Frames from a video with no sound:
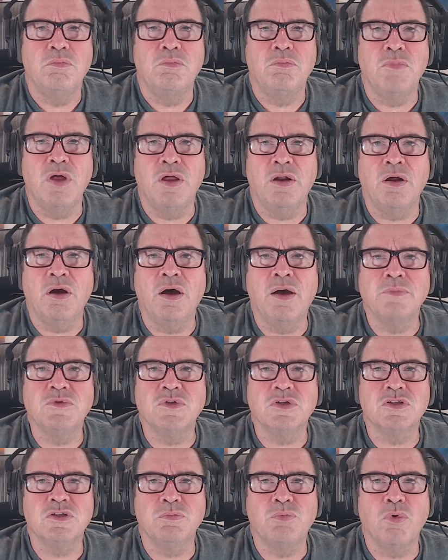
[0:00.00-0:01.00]

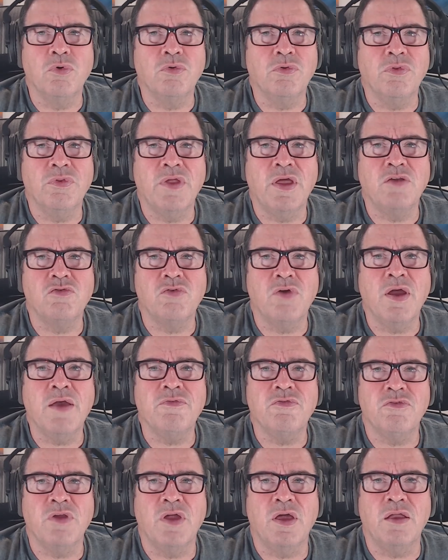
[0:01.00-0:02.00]
Metaobjects support that
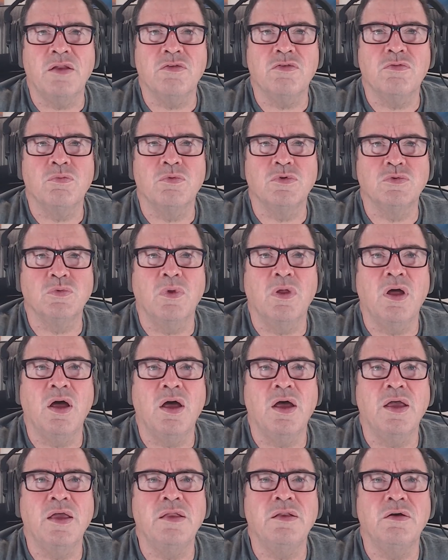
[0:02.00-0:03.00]
draft status, which will
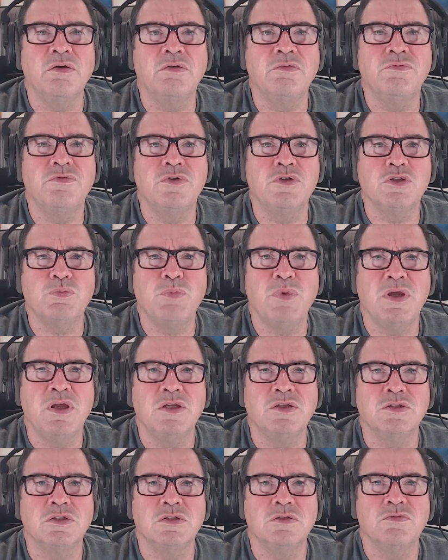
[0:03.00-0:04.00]
hide unfinished
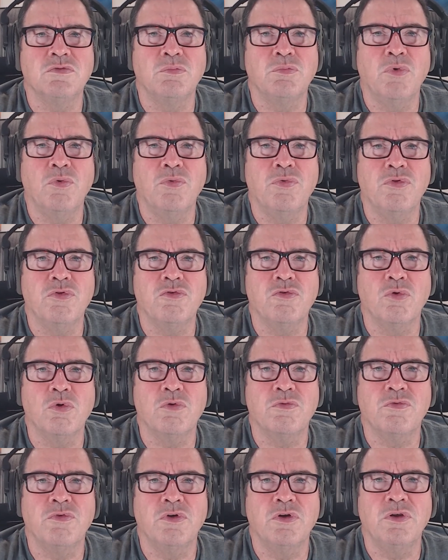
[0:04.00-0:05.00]
pages from both the
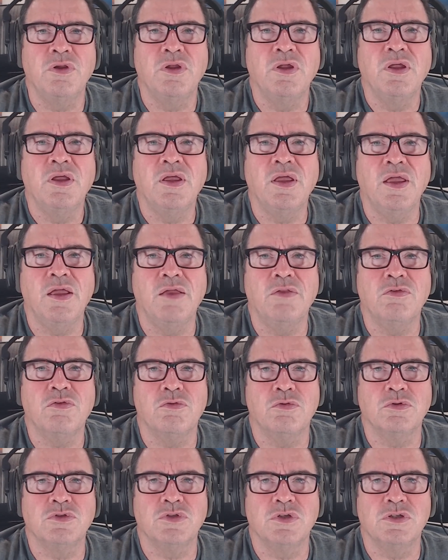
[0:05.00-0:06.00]
storefront and
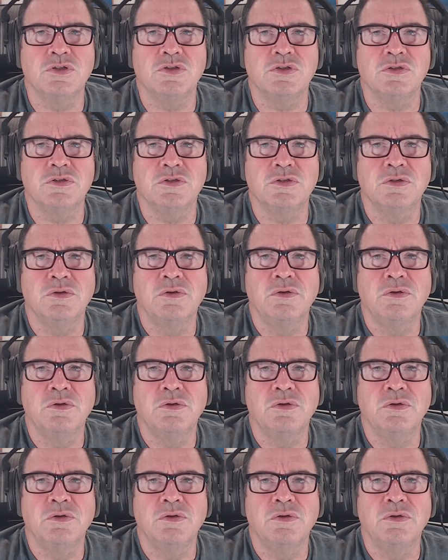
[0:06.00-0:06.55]
search engines.